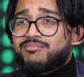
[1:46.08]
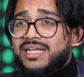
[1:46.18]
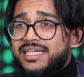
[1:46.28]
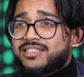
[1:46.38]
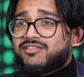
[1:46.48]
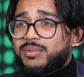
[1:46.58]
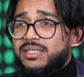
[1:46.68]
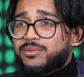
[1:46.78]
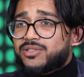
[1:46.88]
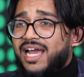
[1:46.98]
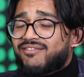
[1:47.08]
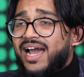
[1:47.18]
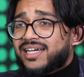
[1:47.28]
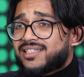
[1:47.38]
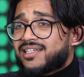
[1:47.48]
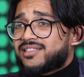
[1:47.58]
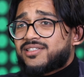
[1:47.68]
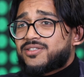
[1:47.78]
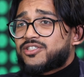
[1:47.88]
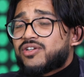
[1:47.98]
of millions of people to have access
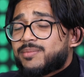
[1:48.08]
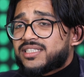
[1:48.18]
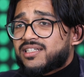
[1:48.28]
to streaming